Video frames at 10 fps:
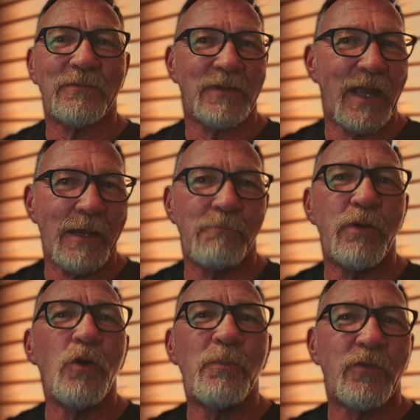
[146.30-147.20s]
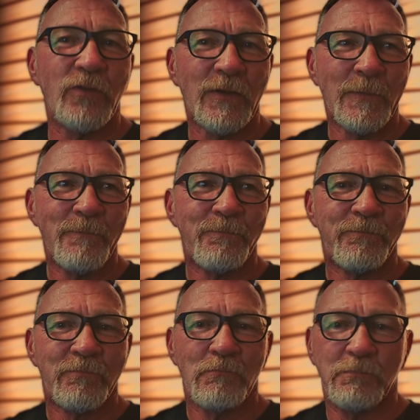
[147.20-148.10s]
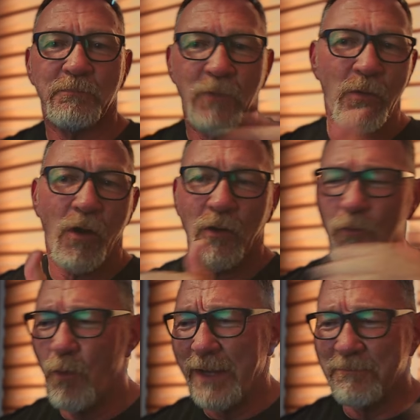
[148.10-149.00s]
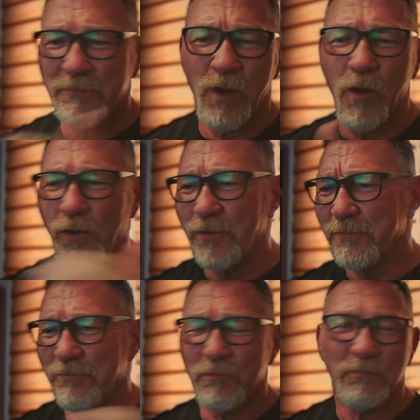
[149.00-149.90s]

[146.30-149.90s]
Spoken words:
kind of poops wet hot